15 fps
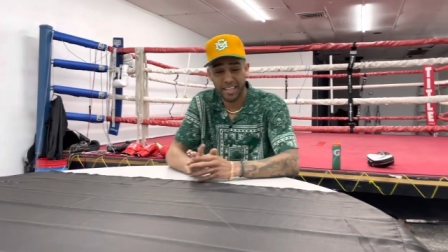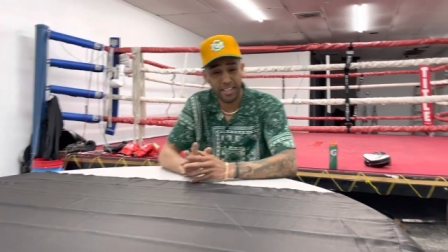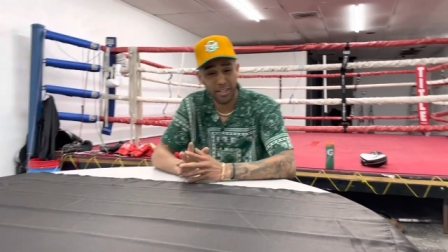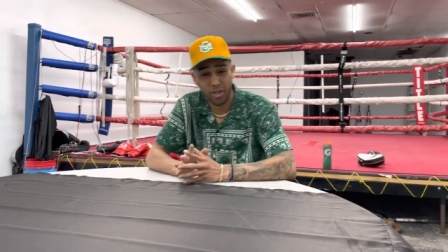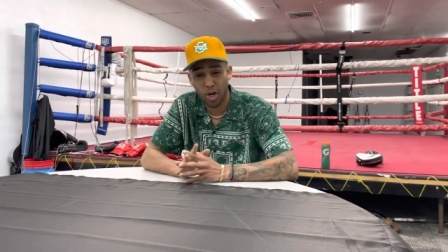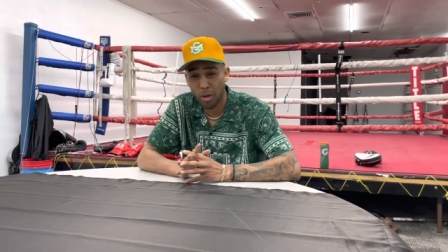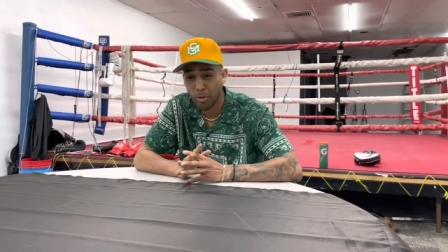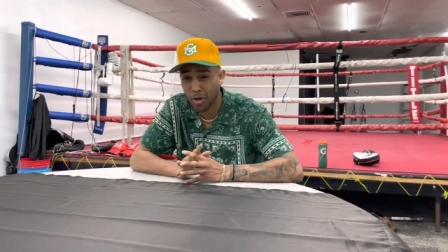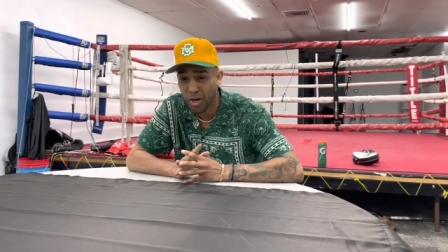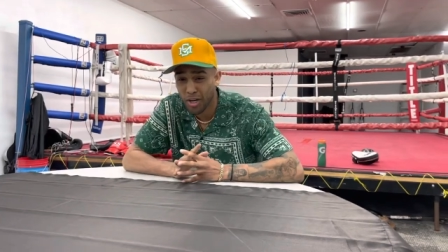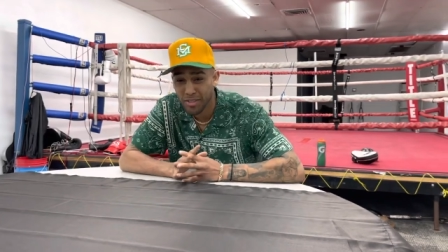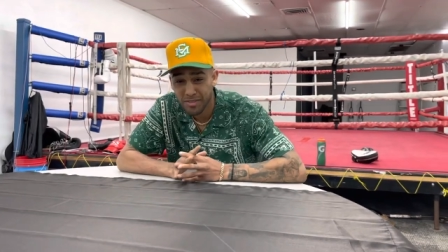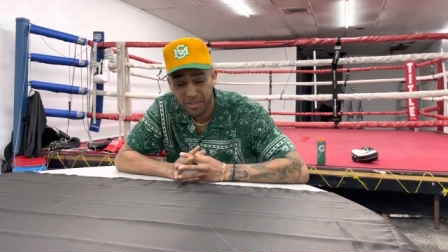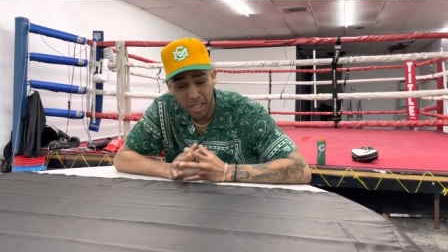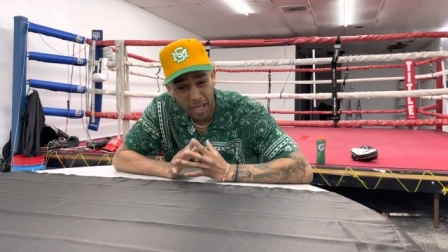Keenan
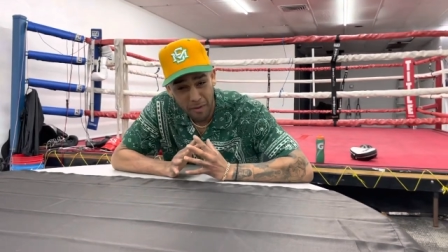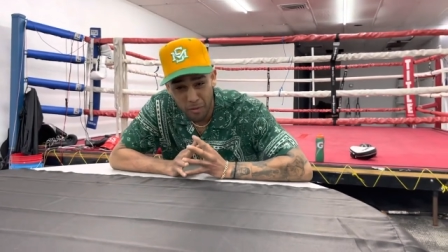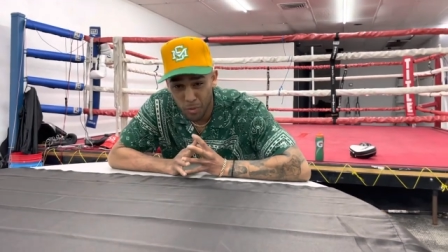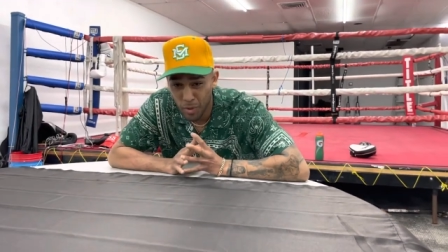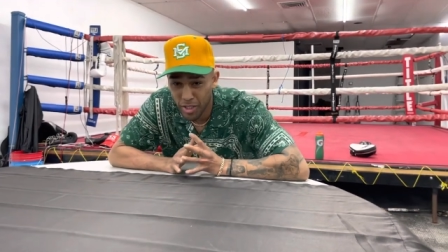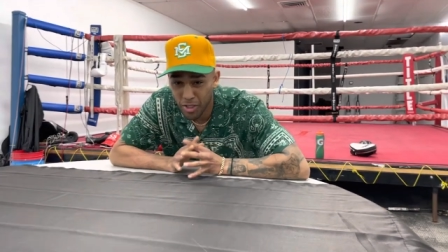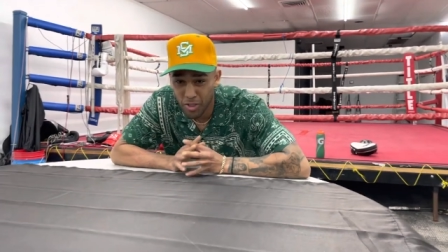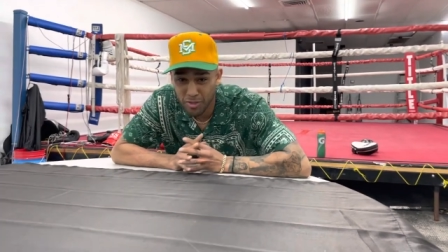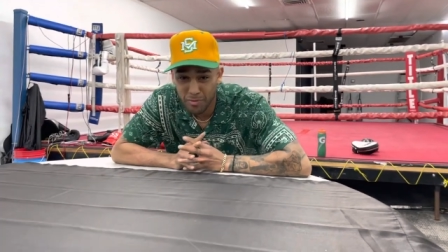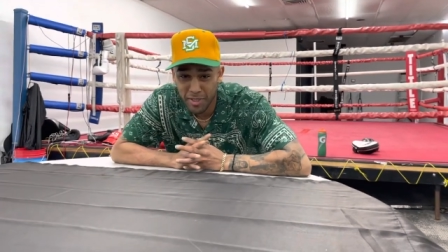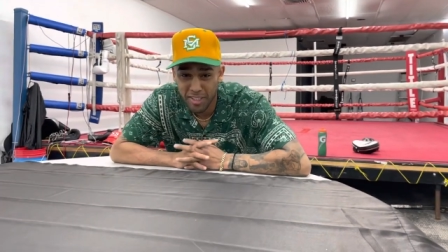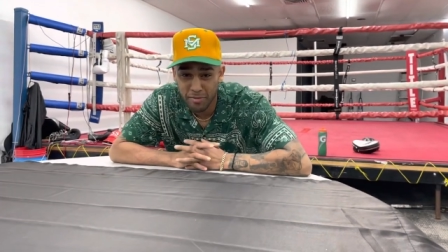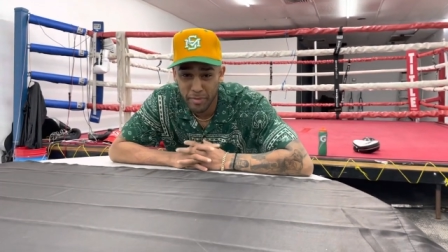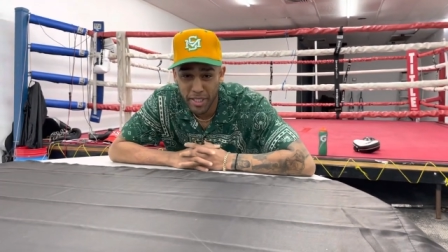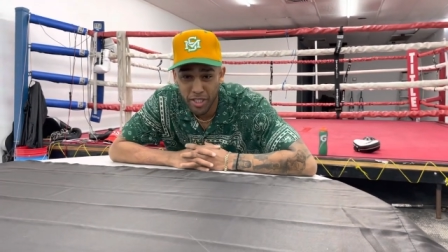Carbajal, everyone knows me
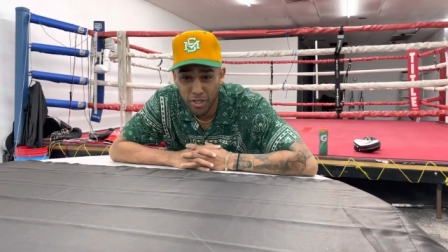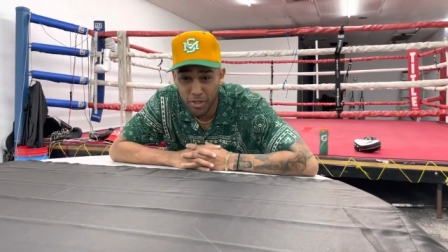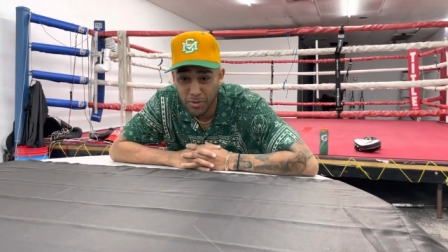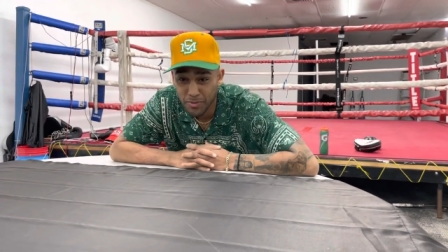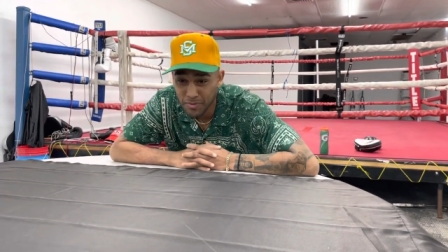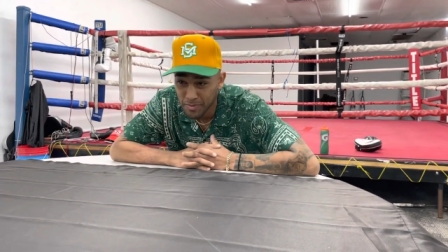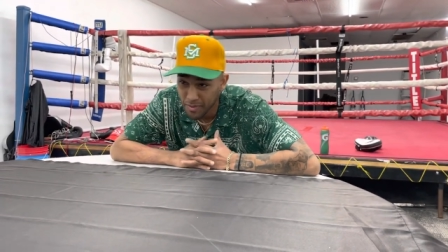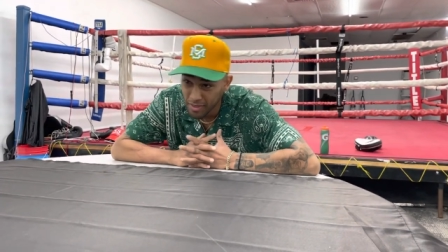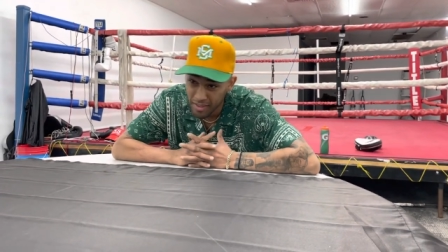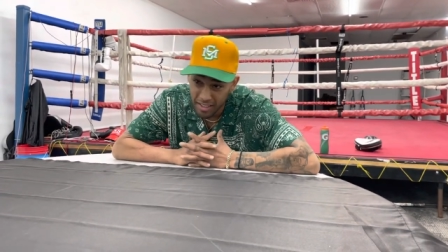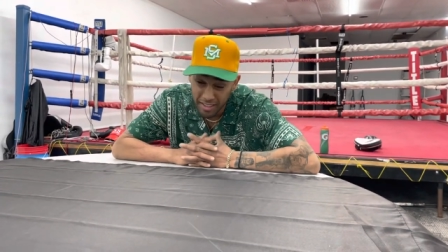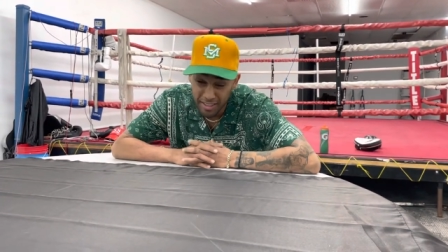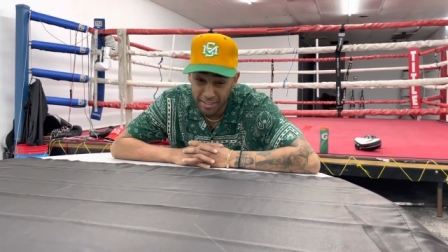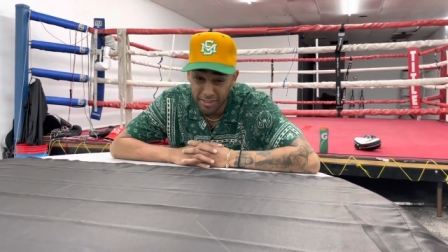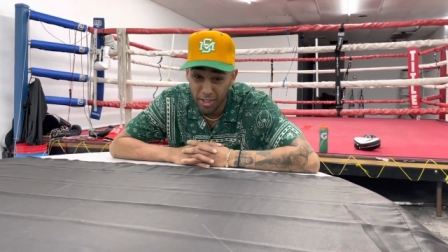as Beto.
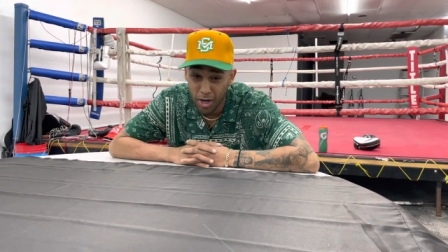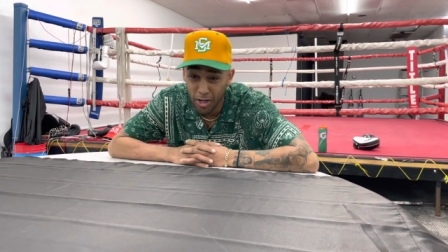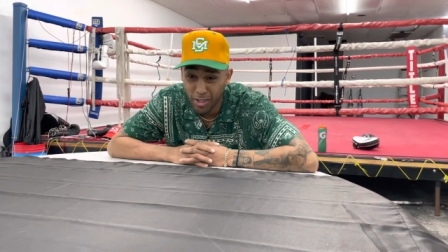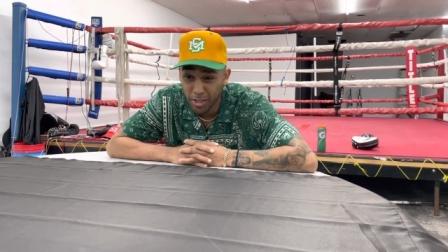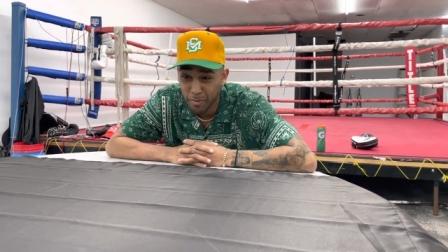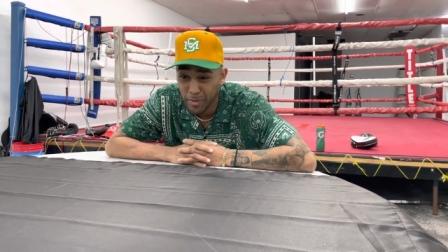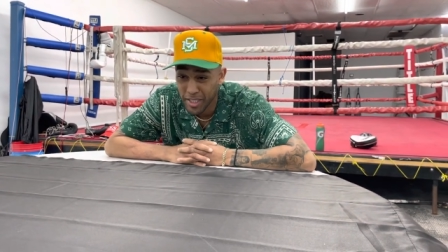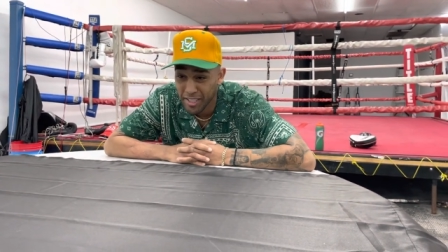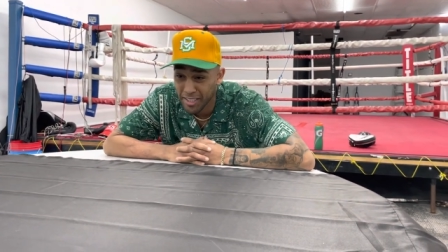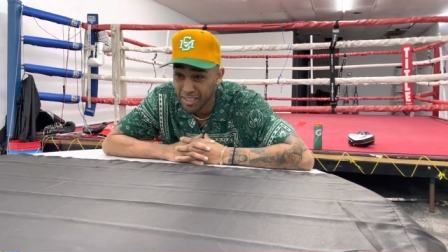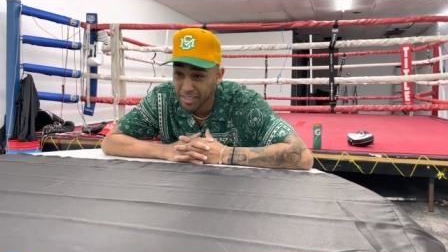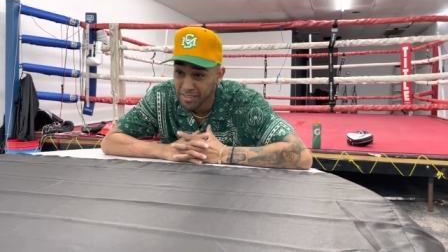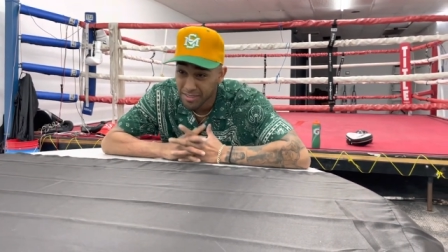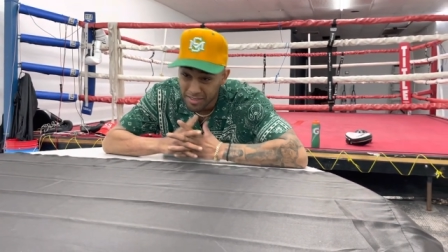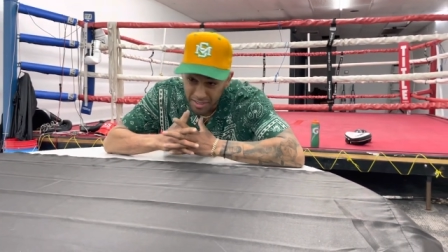It's an honor to be
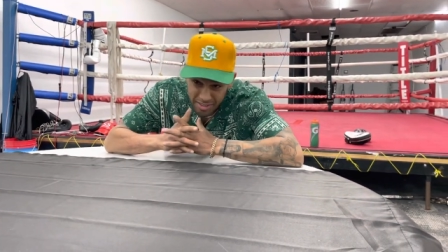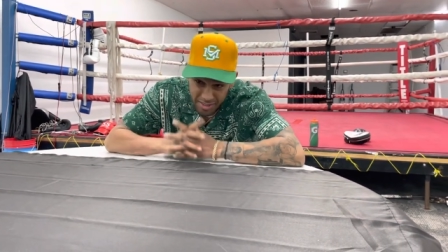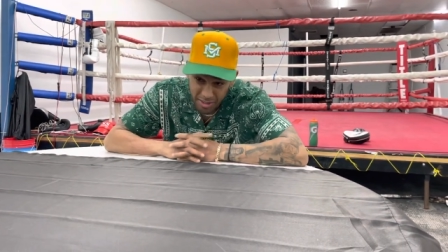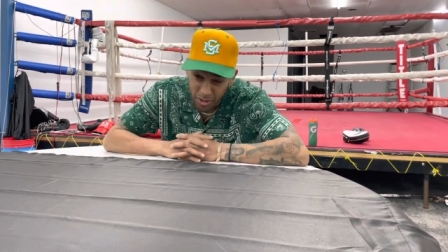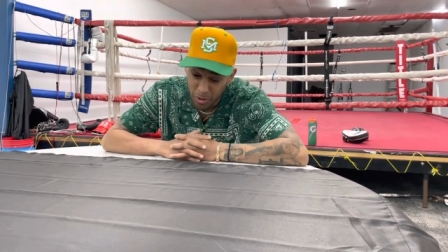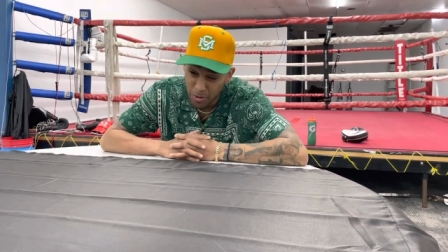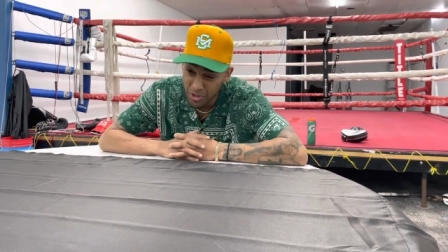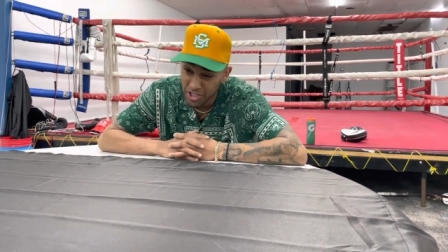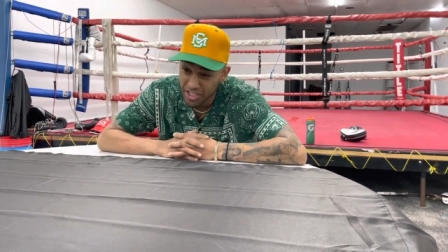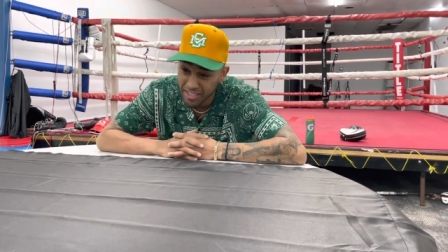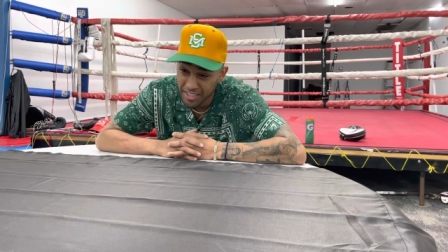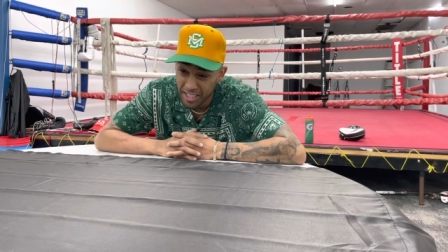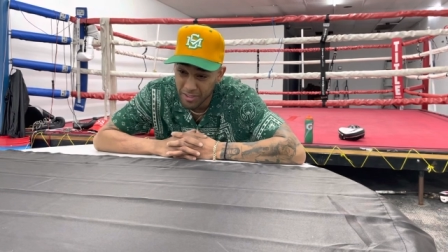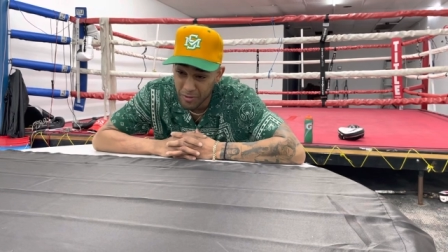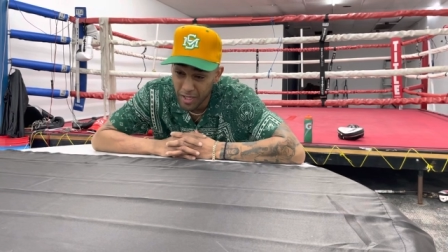here. OG,
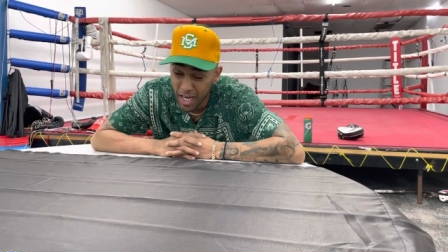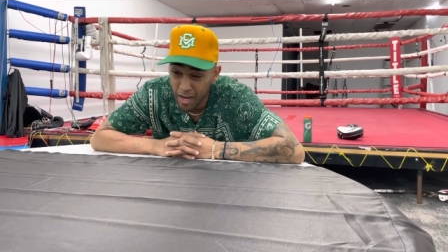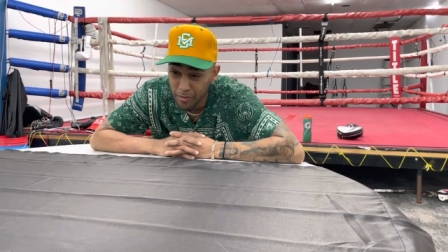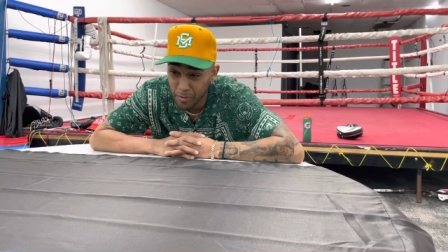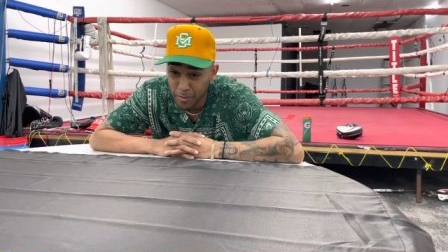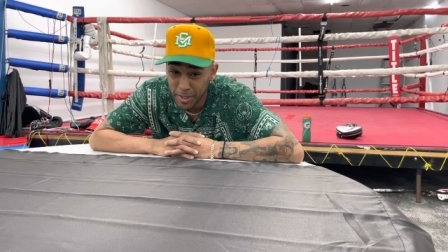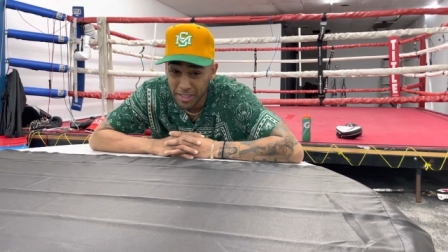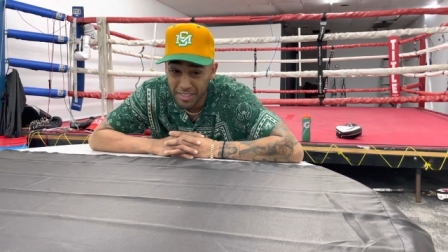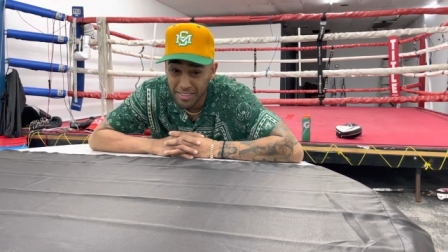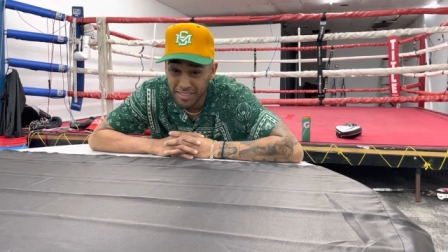thanks for having me.